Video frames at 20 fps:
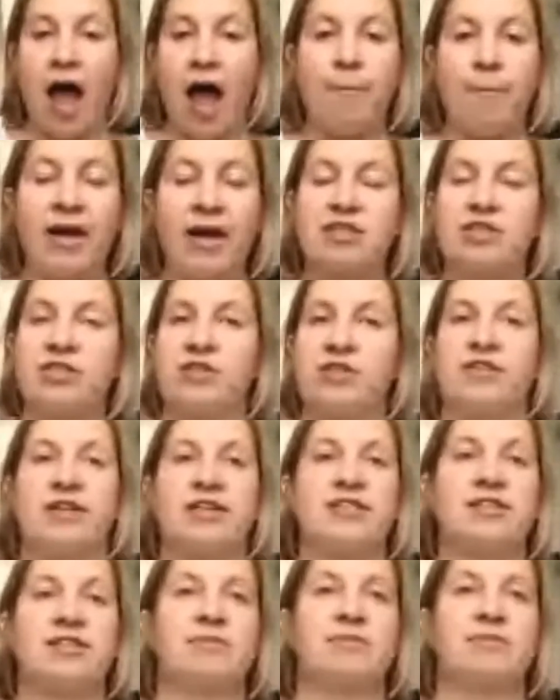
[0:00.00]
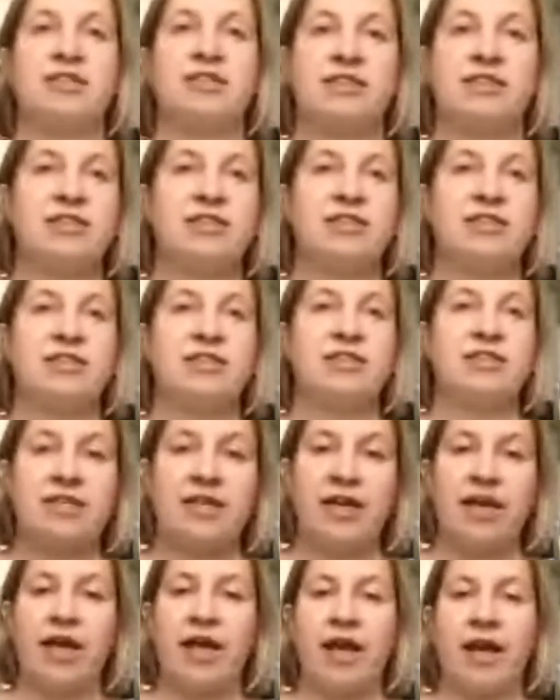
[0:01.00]
Make sure there's some
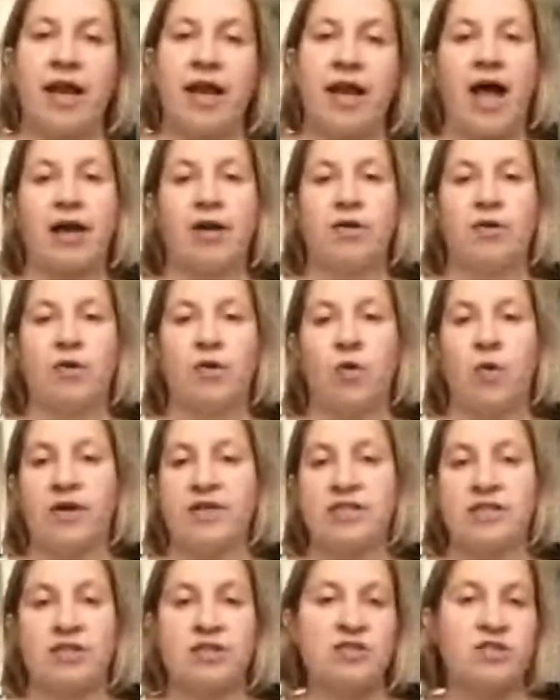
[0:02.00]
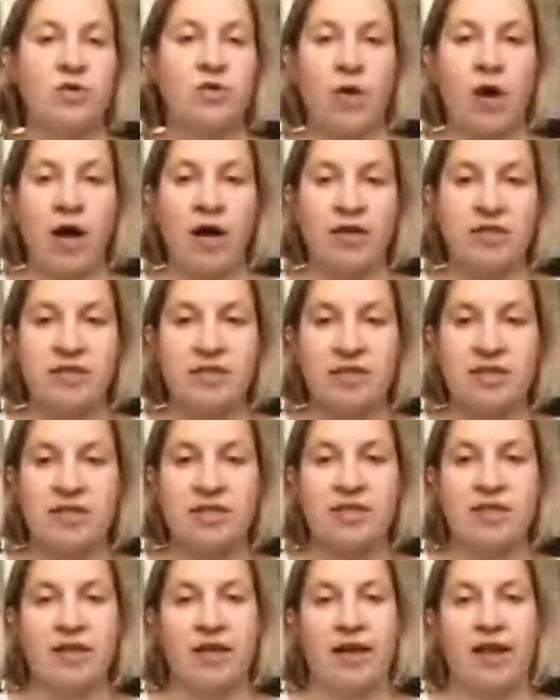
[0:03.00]
consistency in how questions are
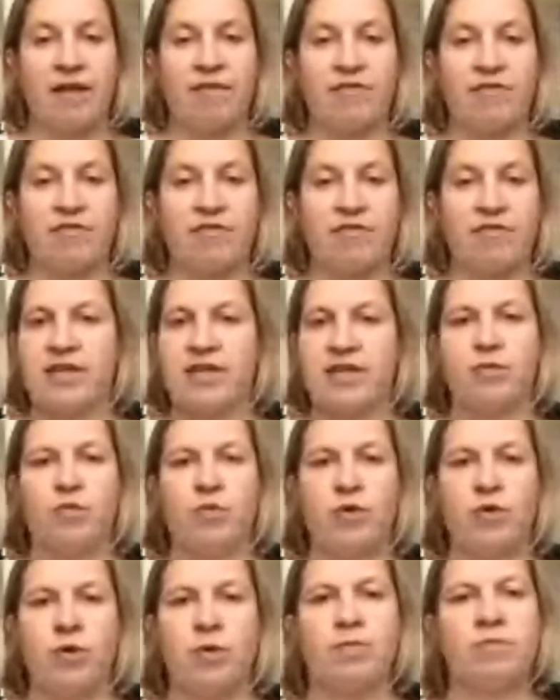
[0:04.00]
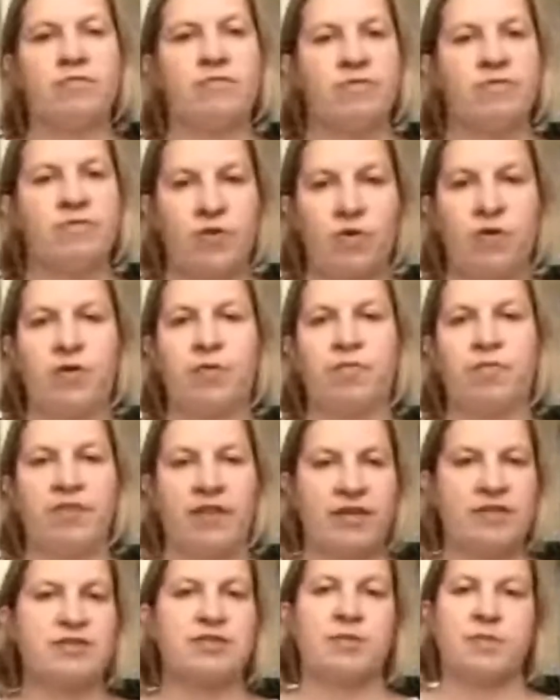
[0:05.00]
asked. If there's any room for
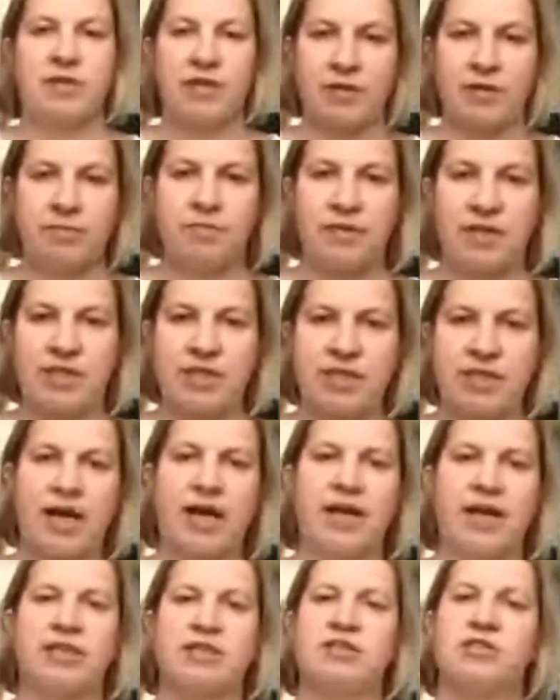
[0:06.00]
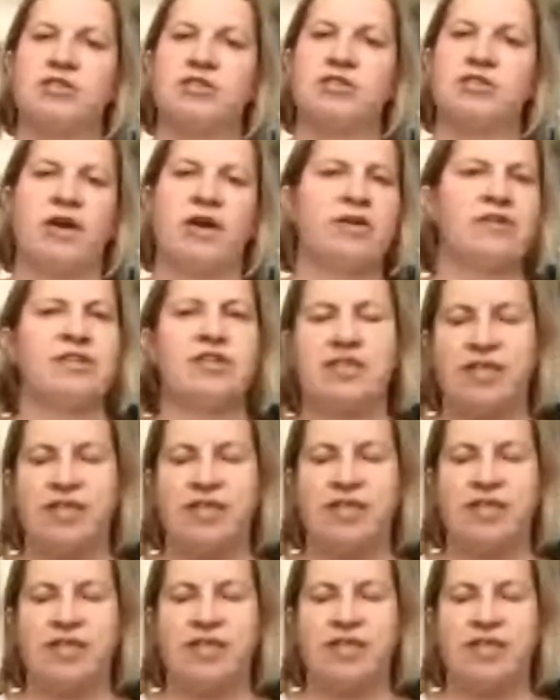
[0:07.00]
things to be changed, try not to
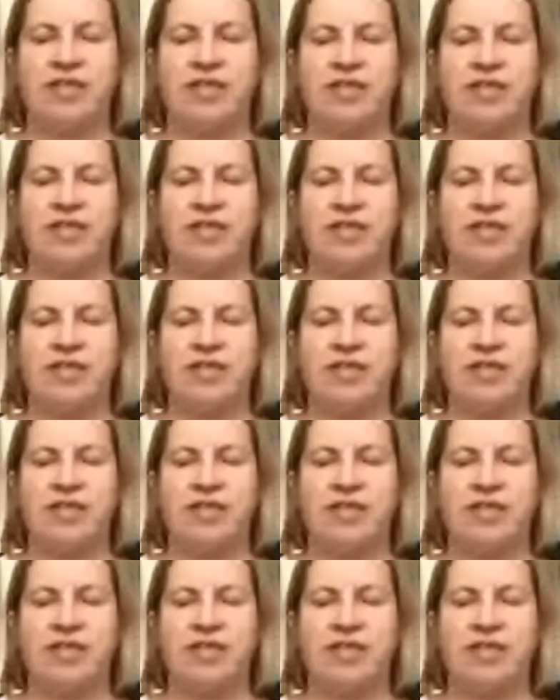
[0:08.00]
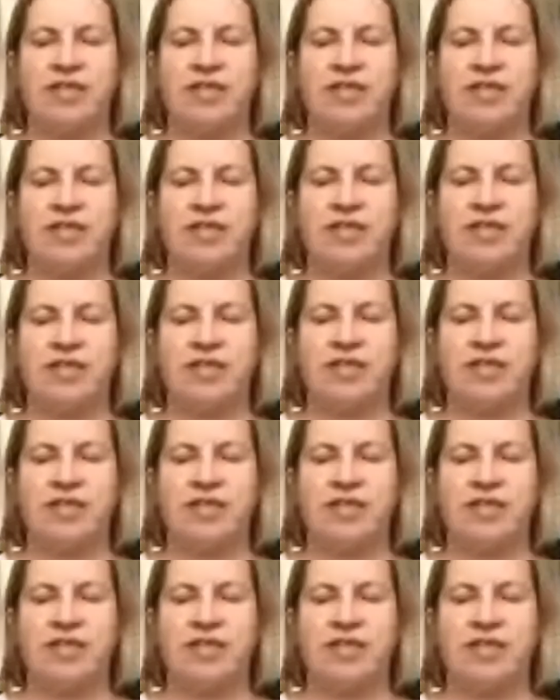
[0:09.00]
change things halfway through, or if
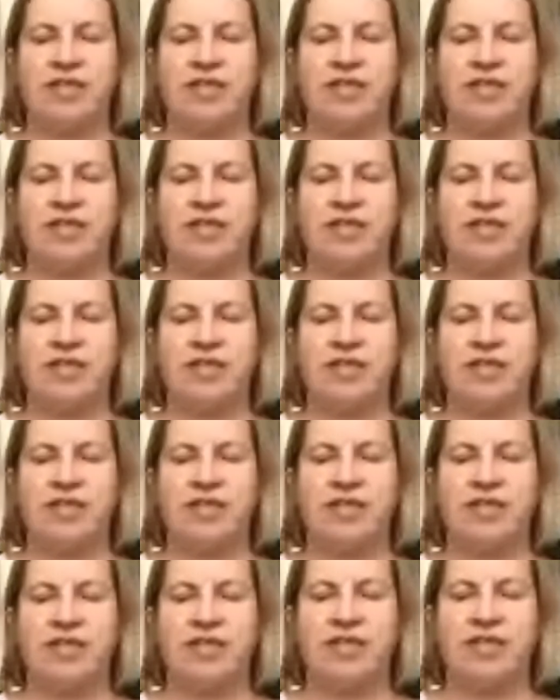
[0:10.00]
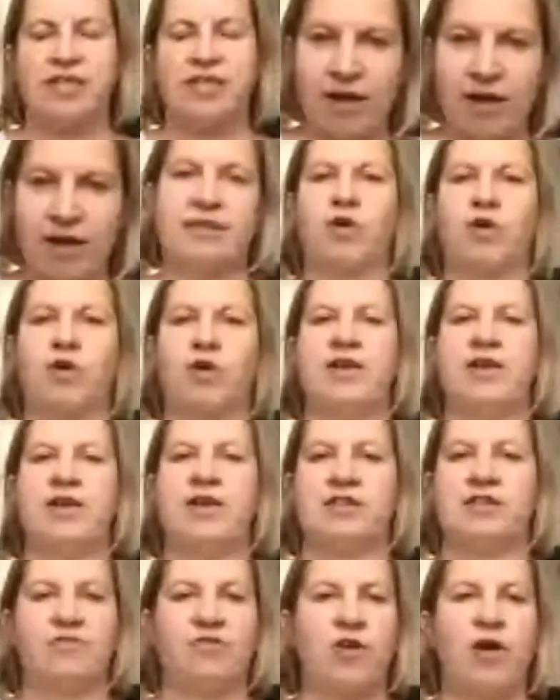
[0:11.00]
someone is asking the
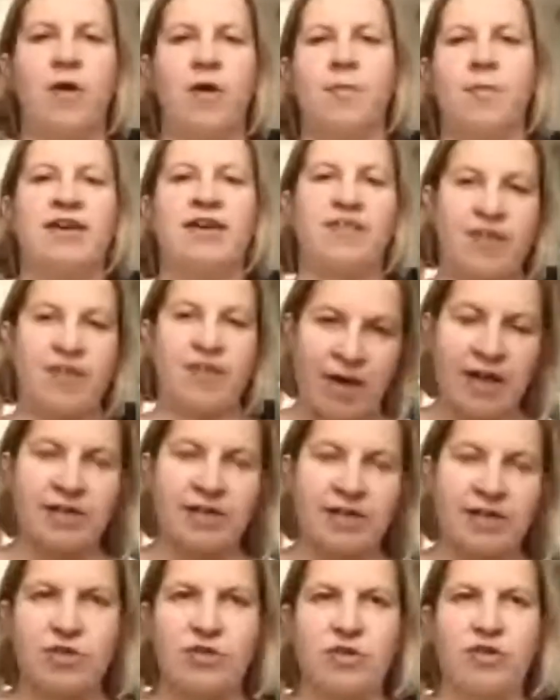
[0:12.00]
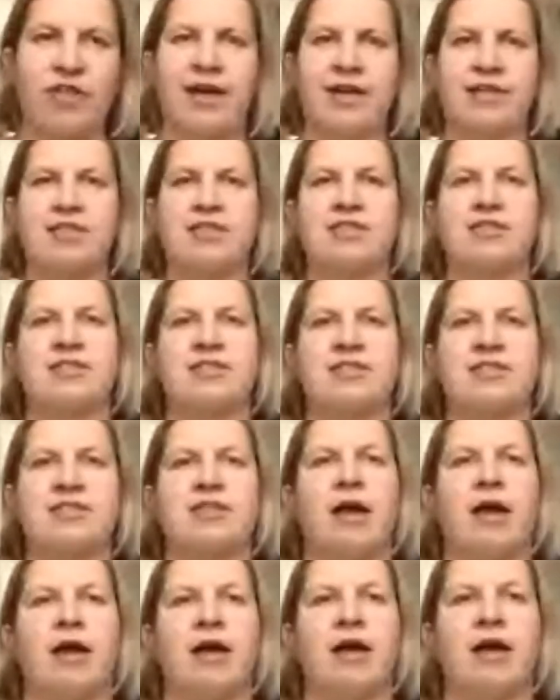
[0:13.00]
questions verbally, then make sure that's
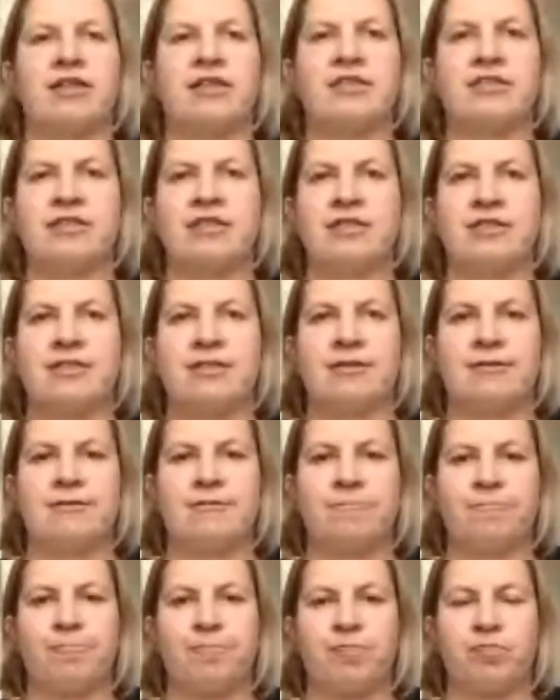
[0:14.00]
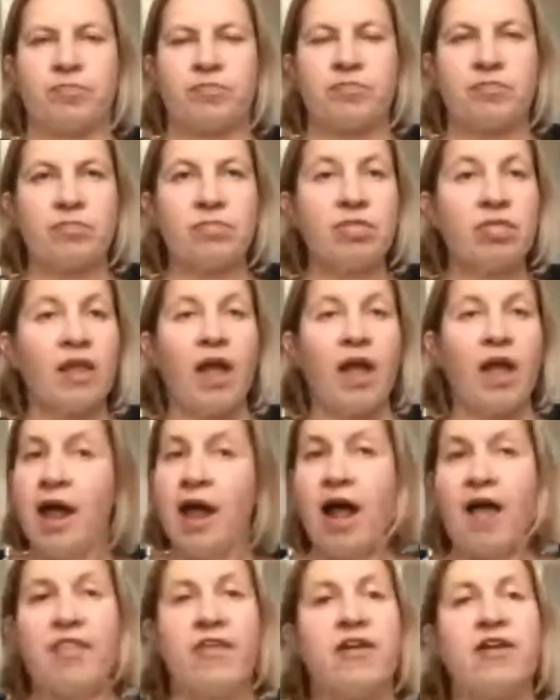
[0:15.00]
consistent.
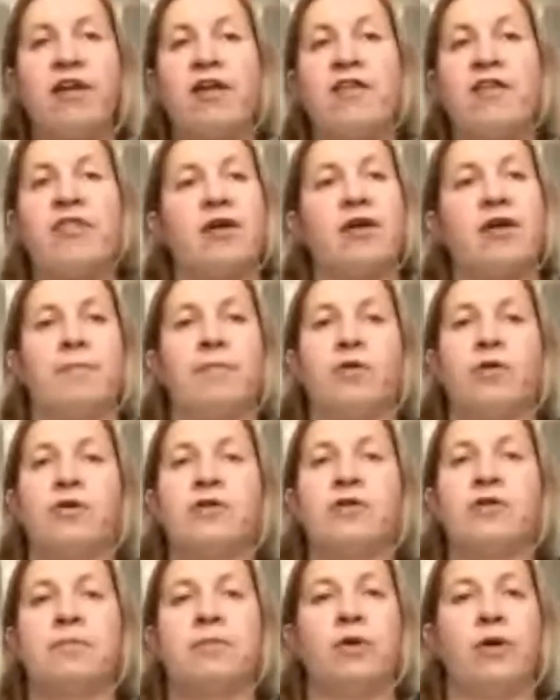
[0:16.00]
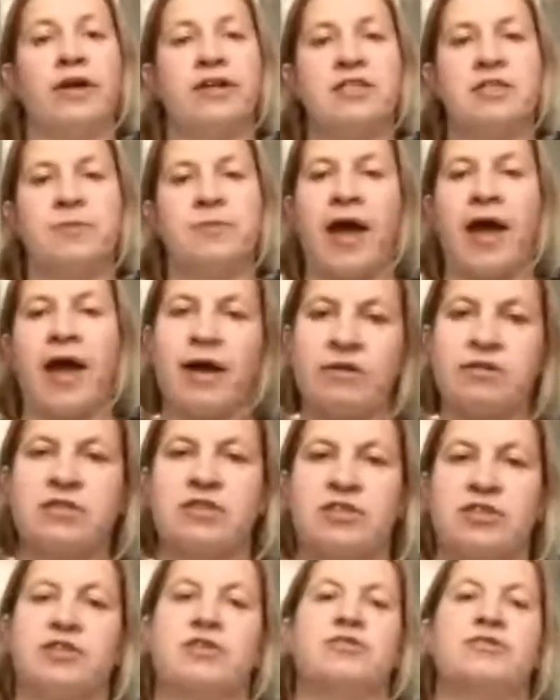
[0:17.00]
Then another important point is about how
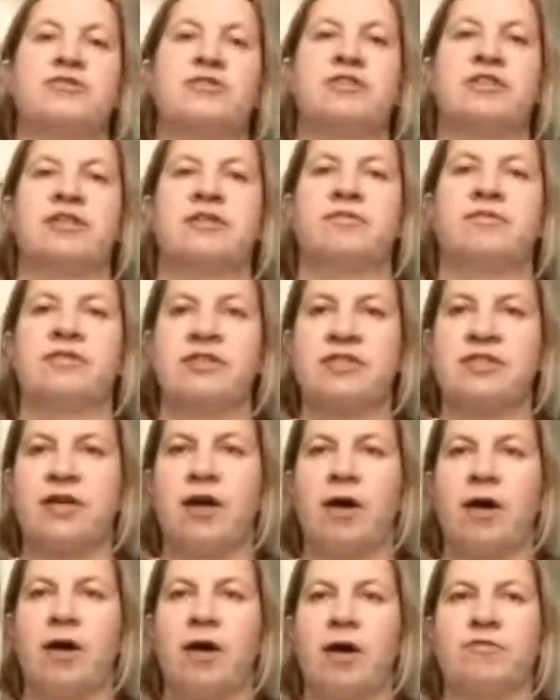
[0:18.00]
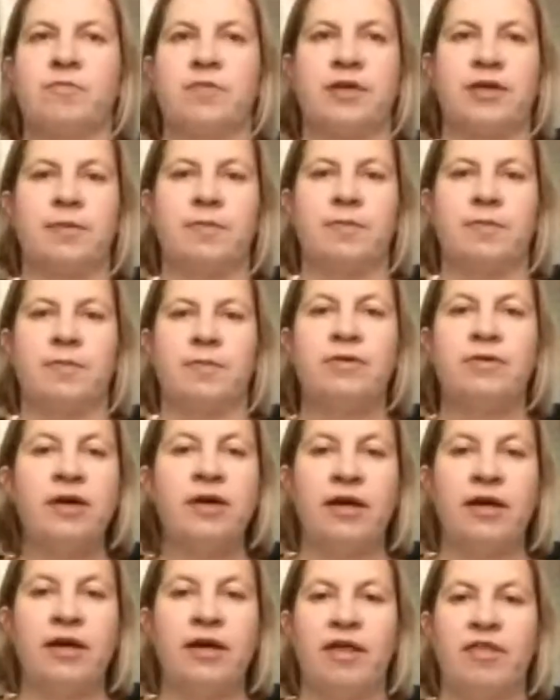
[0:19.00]
to choose the sample of people
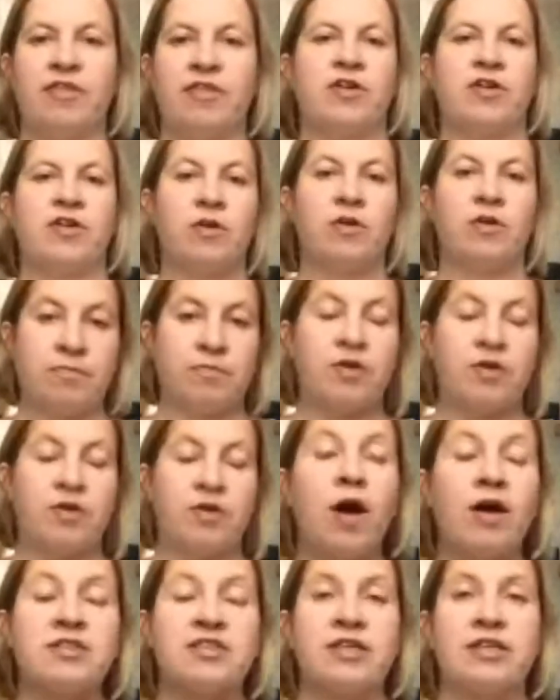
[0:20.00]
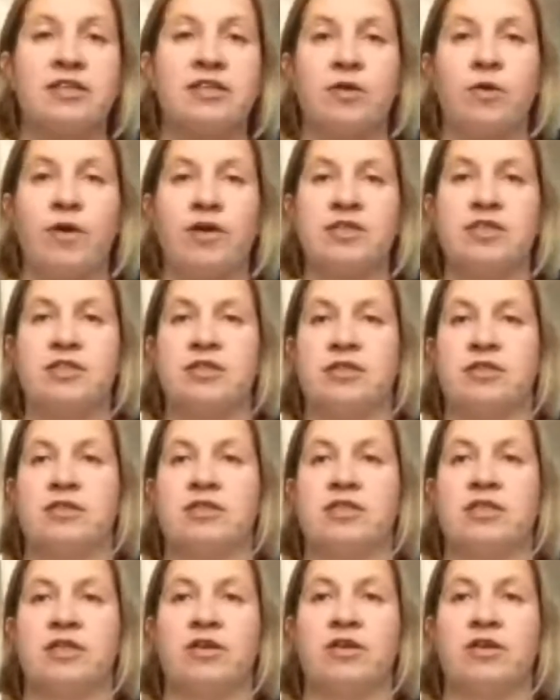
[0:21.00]
that you're asking the question
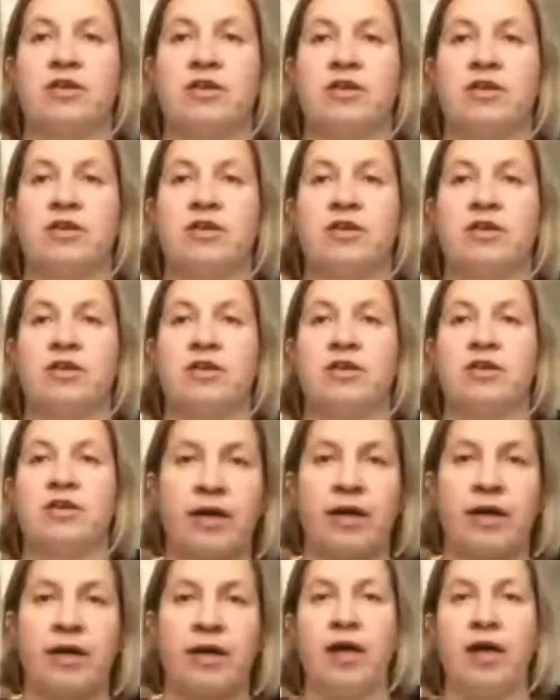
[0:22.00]
to and sampling.